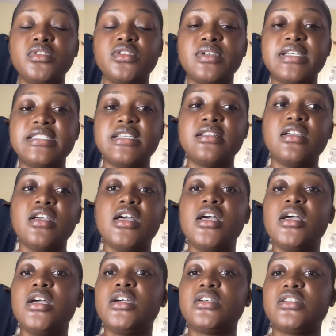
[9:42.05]
So I sell
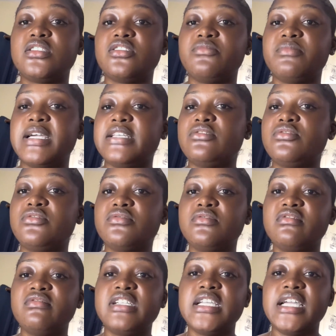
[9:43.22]
customized
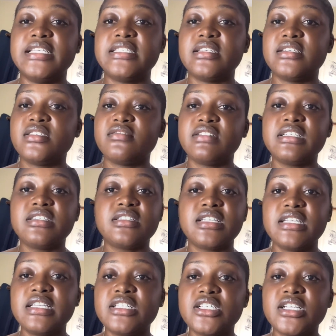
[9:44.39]
jewelry, accessories,
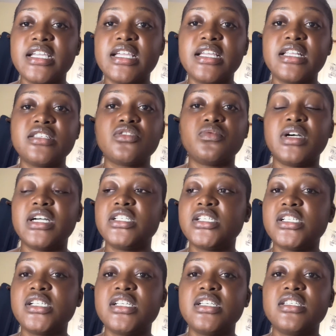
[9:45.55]
keychains,
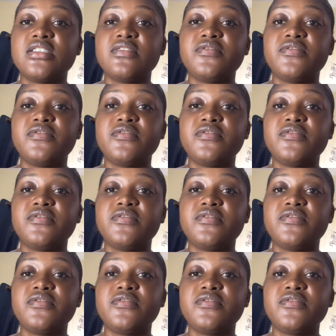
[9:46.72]
watches,